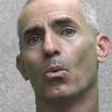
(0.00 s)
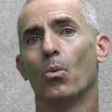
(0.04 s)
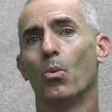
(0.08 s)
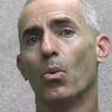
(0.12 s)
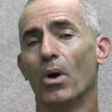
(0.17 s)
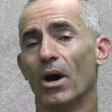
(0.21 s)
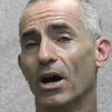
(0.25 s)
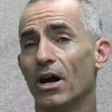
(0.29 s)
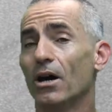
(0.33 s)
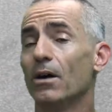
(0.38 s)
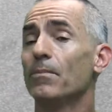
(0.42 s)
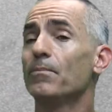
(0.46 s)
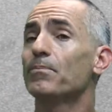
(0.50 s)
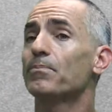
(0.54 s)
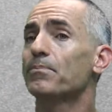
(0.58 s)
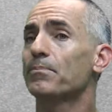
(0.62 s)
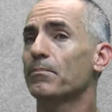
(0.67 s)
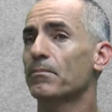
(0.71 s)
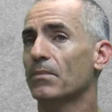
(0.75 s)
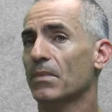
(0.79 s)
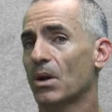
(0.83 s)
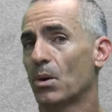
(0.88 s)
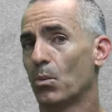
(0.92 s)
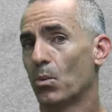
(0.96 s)
Well,
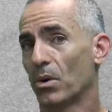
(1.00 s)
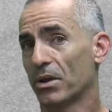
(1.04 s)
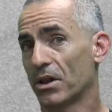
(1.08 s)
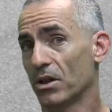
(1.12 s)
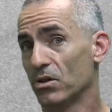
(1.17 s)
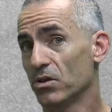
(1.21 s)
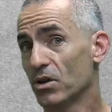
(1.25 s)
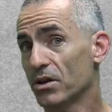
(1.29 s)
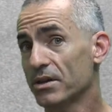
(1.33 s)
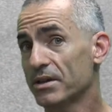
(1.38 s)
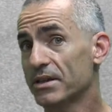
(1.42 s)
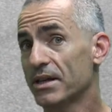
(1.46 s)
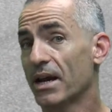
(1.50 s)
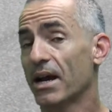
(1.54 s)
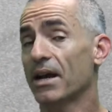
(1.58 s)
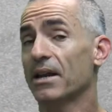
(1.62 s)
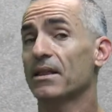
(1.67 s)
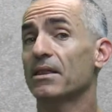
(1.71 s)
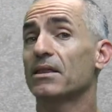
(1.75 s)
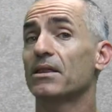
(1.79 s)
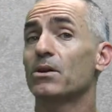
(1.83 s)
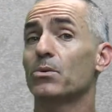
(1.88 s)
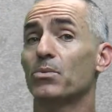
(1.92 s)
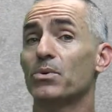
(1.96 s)
what they looked at,
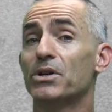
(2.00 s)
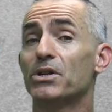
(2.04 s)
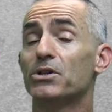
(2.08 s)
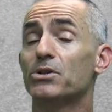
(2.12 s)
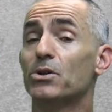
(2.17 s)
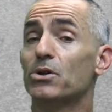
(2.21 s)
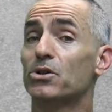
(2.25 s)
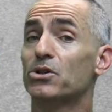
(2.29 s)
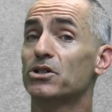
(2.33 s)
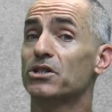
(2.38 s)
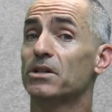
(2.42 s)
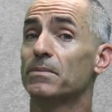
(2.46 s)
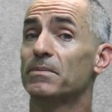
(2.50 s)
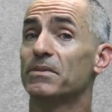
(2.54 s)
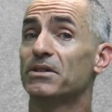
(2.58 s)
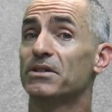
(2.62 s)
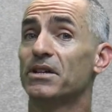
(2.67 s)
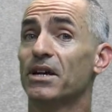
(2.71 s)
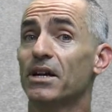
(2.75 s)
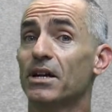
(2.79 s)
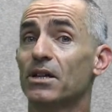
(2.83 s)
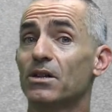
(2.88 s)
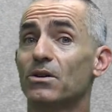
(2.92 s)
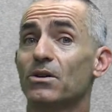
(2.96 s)
the researchers in
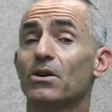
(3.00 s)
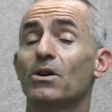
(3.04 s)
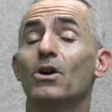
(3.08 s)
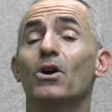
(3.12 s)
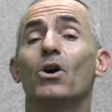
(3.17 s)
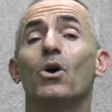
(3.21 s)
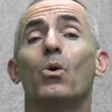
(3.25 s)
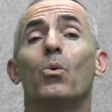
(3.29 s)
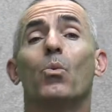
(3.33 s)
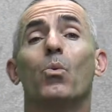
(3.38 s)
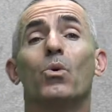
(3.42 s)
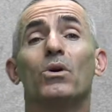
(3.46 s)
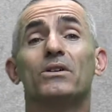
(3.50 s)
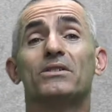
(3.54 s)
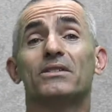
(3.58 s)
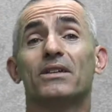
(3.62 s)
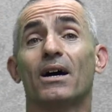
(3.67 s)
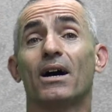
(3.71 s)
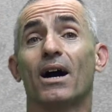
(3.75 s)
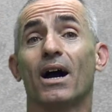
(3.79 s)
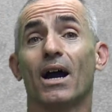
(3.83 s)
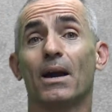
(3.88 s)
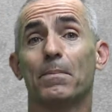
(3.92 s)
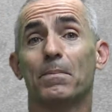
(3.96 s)
particular, was the
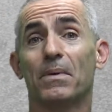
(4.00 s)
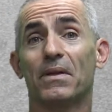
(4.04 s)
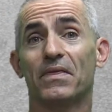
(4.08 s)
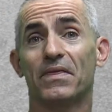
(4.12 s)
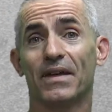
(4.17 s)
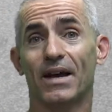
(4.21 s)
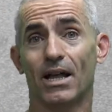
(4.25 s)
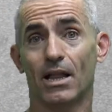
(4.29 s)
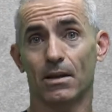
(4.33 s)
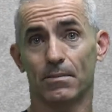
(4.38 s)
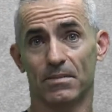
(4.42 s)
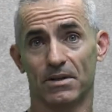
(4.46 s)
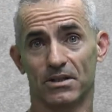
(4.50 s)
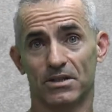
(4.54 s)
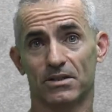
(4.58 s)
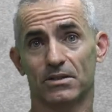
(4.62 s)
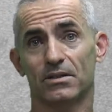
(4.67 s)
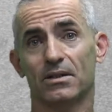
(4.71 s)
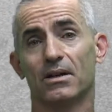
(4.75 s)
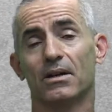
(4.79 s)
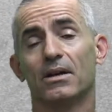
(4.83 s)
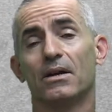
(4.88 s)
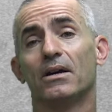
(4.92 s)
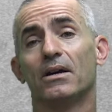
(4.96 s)
hypothalamus,
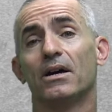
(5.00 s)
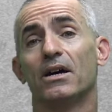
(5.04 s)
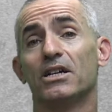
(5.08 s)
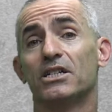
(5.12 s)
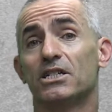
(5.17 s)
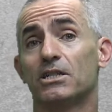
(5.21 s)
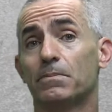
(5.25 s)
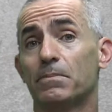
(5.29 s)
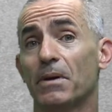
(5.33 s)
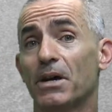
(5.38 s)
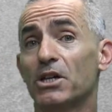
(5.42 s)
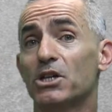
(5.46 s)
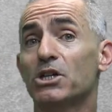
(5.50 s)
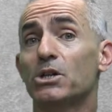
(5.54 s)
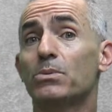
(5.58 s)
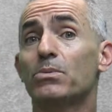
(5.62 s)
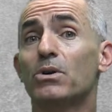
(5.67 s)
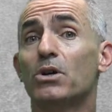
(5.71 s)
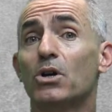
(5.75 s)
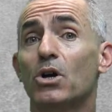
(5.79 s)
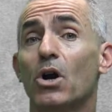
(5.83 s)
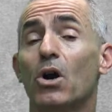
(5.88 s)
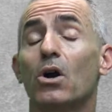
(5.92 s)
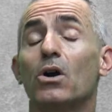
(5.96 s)
especially in
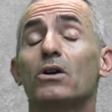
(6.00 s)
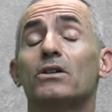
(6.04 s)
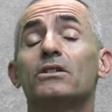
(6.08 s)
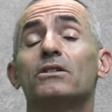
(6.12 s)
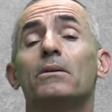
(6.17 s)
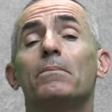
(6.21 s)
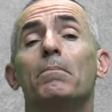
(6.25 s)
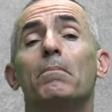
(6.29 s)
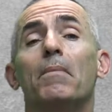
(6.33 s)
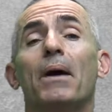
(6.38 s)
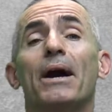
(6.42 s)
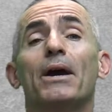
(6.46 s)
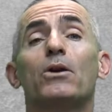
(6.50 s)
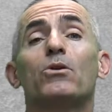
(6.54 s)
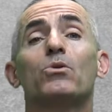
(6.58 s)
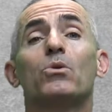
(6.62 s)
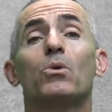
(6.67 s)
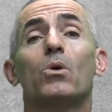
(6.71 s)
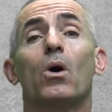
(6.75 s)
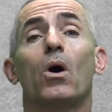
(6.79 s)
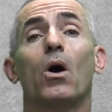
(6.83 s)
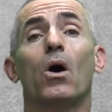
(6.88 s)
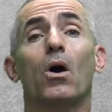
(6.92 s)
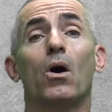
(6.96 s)
regard to
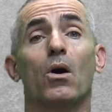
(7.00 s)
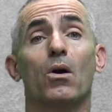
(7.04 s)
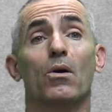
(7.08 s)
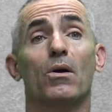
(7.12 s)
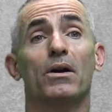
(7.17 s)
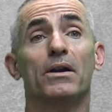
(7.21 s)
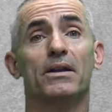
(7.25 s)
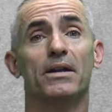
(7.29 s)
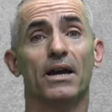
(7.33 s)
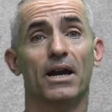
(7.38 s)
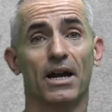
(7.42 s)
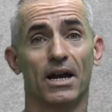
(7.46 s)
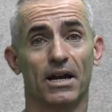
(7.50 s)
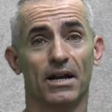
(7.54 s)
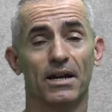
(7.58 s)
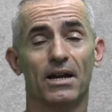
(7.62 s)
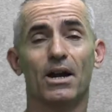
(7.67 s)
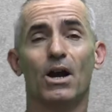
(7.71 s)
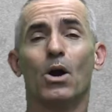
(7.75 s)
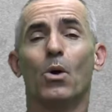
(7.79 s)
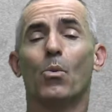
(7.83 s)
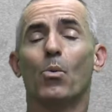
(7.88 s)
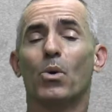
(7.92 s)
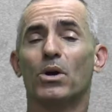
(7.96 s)
microRNA.
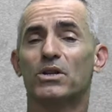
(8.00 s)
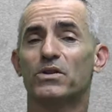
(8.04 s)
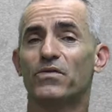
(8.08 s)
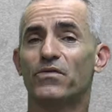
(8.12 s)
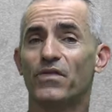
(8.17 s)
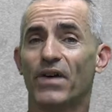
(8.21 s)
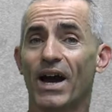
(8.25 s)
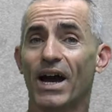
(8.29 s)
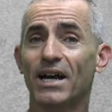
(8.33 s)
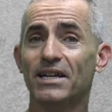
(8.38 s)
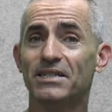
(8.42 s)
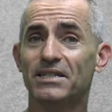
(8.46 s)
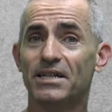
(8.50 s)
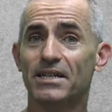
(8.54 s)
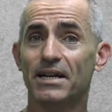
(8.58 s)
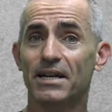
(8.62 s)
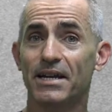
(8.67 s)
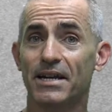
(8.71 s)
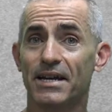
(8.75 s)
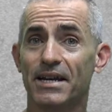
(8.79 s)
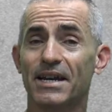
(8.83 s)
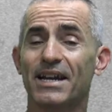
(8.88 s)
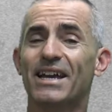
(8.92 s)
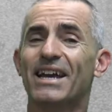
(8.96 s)
What's
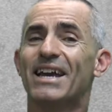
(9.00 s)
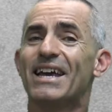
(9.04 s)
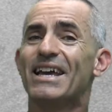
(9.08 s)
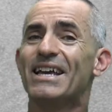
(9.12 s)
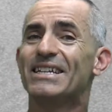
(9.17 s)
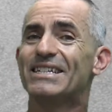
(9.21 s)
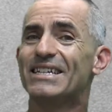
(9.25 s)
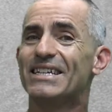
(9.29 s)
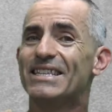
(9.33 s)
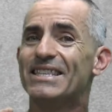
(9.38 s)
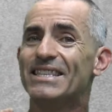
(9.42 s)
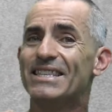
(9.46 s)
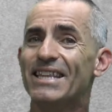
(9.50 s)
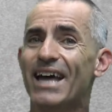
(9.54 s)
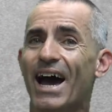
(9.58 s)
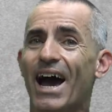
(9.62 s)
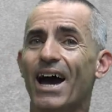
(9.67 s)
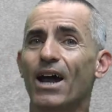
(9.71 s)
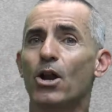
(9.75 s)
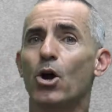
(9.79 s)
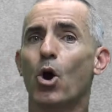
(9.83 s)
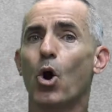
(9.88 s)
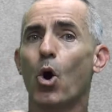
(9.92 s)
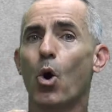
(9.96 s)
fascinating is it
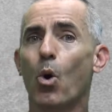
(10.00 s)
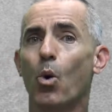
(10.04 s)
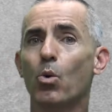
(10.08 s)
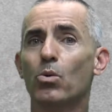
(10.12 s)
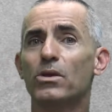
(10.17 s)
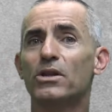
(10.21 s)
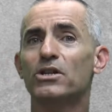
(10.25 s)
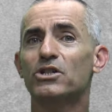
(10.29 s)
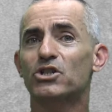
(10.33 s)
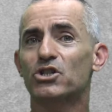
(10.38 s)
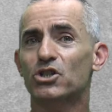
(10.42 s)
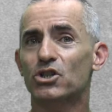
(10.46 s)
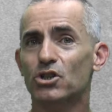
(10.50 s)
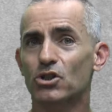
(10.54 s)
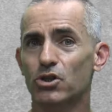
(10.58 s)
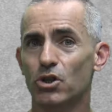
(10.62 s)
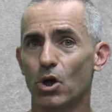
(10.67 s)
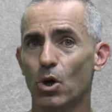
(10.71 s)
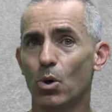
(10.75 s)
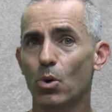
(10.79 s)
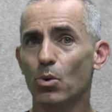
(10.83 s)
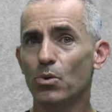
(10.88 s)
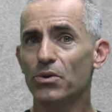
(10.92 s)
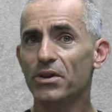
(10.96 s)
not only
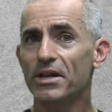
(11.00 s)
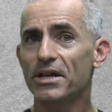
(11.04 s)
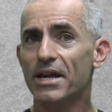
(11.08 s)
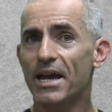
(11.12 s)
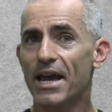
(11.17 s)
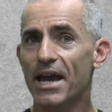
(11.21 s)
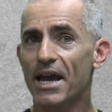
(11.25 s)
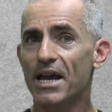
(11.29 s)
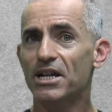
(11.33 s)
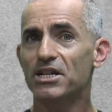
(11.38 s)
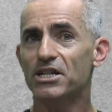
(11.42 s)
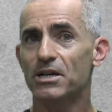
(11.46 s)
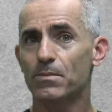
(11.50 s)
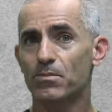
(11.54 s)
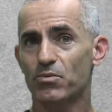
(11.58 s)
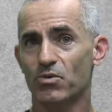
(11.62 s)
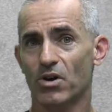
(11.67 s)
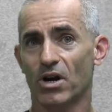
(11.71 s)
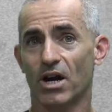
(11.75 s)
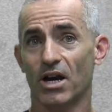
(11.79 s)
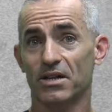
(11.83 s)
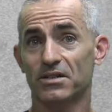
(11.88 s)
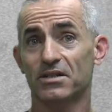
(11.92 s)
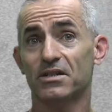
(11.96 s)
slowed the aging
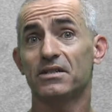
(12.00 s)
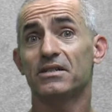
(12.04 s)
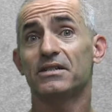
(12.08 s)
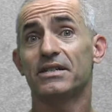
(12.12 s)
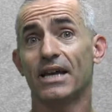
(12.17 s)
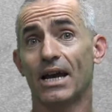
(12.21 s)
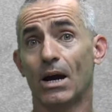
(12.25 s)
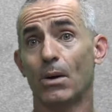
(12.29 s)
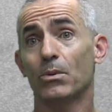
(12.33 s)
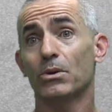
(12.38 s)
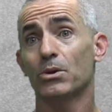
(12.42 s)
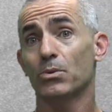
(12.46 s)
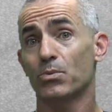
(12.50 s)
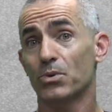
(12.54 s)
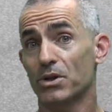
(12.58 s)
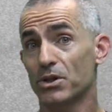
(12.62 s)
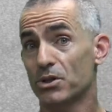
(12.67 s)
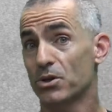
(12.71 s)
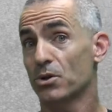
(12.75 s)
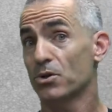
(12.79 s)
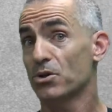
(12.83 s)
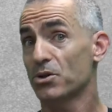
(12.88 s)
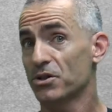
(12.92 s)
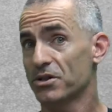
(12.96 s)
process down when the
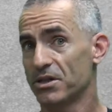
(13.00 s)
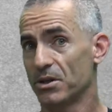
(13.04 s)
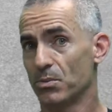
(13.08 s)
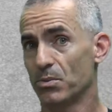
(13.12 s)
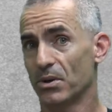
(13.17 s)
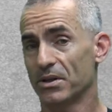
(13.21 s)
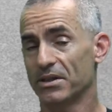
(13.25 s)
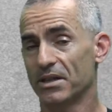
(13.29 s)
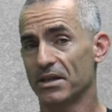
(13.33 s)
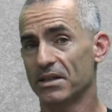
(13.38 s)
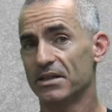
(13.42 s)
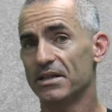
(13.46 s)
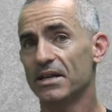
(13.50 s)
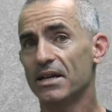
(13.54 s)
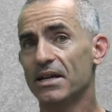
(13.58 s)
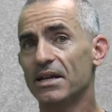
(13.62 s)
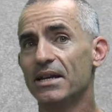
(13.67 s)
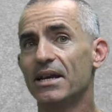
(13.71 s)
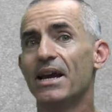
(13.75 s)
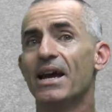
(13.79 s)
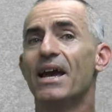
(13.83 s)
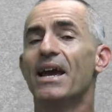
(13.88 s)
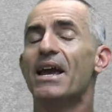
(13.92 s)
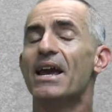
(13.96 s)
researchers did what they did,
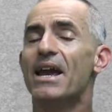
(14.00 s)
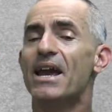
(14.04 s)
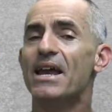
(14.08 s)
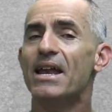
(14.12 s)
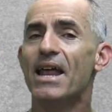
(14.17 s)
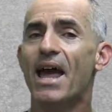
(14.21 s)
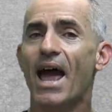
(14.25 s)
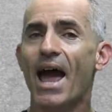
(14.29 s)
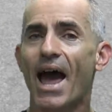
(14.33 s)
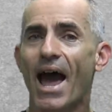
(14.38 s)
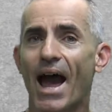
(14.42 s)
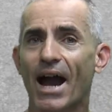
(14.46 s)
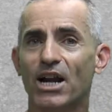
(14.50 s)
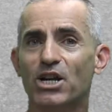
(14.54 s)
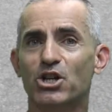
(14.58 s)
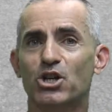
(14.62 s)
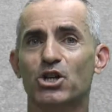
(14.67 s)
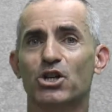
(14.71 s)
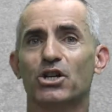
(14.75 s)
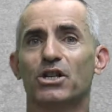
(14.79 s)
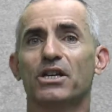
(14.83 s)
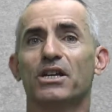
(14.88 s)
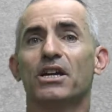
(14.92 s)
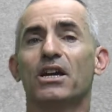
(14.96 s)
it
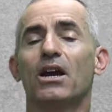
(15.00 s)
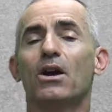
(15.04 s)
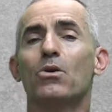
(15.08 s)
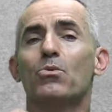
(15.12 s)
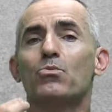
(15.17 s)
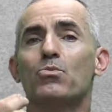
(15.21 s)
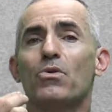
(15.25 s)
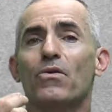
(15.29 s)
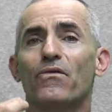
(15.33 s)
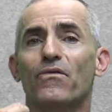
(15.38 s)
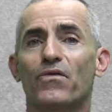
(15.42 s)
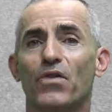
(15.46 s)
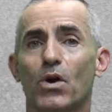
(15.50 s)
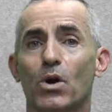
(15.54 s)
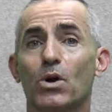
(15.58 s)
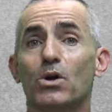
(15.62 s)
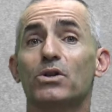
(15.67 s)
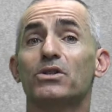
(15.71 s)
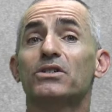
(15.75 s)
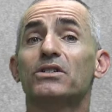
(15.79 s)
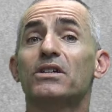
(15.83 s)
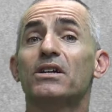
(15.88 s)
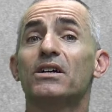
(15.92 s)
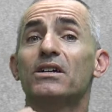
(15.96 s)
actually
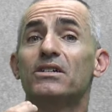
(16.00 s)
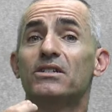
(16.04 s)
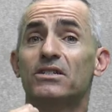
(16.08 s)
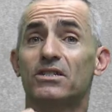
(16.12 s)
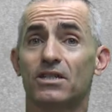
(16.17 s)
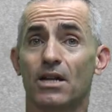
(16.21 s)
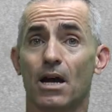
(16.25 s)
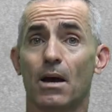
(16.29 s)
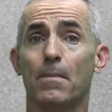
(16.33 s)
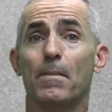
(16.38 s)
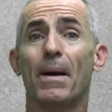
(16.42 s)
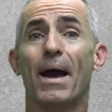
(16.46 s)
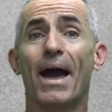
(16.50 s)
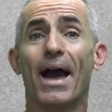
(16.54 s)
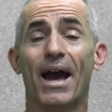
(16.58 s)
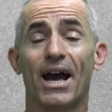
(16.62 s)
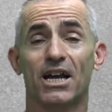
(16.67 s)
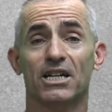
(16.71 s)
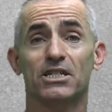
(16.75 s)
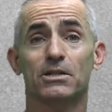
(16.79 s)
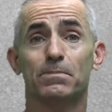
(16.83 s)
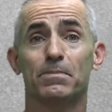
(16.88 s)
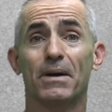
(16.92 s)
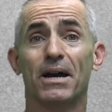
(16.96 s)
reversed some
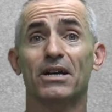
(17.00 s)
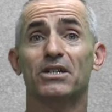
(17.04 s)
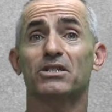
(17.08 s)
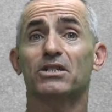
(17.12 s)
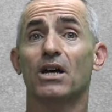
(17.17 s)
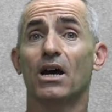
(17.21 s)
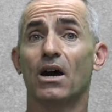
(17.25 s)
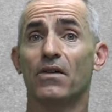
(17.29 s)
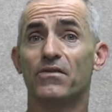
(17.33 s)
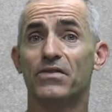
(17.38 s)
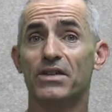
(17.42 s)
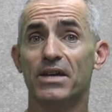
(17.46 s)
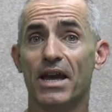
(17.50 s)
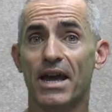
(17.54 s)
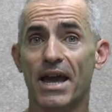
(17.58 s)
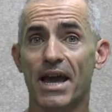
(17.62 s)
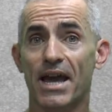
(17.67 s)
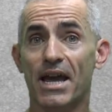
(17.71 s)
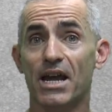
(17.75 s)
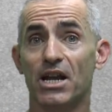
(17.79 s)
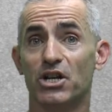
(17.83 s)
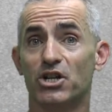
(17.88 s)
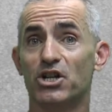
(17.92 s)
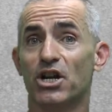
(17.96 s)
aspects of the
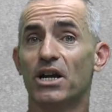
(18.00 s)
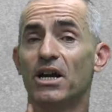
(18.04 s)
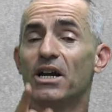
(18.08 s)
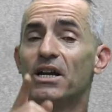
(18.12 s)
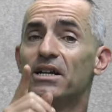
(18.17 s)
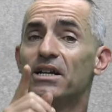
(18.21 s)
age,